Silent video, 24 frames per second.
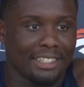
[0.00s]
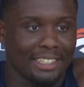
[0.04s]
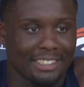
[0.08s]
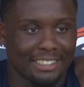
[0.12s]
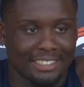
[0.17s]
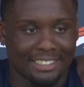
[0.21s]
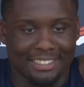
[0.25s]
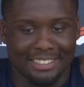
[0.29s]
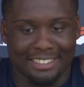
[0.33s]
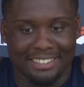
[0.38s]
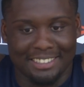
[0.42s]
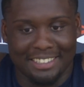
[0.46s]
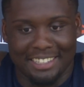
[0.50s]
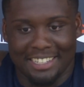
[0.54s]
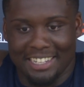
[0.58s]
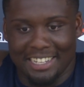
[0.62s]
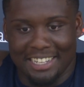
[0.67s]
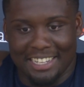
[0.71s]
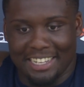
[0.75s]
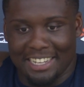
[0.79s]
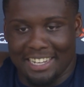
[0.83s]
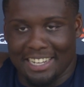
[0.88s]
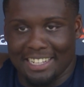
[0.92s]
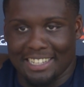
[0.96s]
Let's
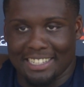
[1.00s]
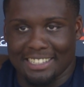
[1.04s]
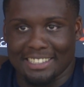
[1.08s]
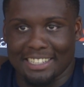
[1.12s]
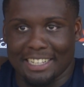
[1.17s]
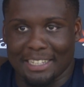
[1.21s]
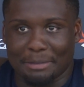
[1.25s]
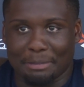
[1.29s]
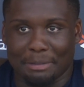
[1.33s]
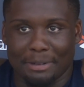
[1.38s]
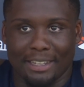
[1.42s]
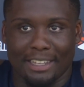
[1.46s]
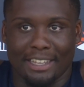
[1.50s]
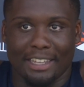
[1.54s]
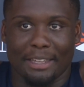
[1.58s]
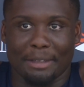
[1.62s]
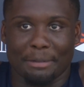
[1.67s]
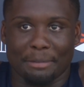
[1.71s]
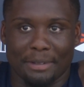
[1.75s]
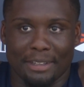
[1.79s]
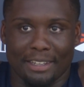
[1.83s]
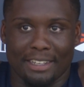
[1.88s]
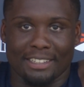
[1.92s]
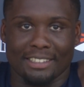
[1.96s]
get this next play
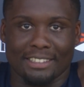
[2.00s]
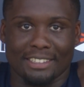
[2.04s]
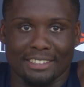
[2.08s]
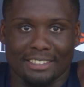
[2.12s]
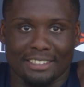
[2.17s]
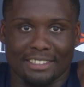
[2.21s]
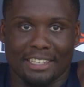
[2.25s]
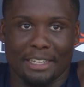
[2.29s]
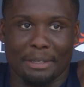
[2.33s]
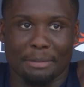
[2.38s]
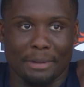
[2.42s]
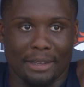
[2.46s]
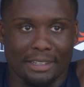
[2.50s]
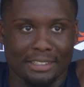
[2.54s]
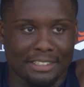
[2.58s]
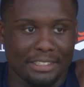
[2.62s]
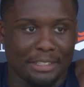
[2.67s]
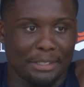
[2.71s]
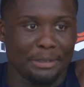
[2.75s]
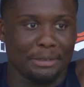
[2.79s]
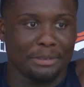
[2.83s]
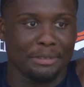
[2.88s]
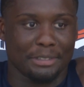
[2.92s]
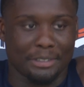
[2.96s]
in, man. Just keep
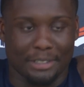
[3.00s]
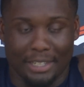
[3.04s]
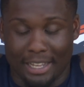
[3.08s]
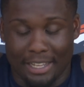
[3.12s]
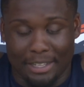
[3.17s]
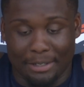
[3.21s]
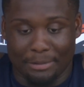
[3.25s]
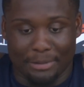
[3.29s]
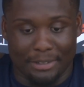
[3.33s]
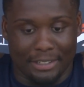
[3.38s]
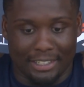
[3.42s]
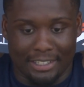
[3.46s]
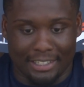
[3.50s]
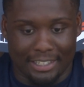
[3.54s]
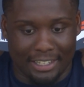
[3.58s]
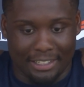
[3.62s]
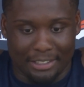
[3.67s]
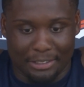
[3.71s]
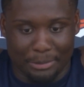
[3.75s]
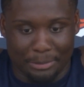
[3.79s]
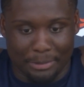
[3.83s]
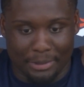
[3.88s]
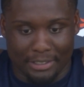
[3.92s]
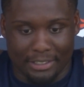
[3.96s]
executing. So I didn't really
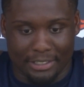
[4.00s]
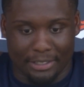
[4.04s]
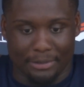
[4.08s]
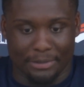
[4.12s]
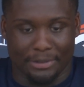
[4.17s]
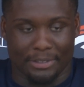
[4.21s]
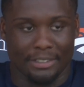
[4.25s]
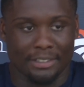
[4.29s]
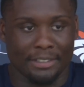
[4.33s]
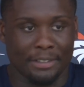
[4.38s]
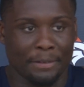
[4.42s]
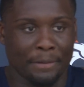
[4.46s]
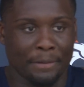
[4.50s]
think too much of it.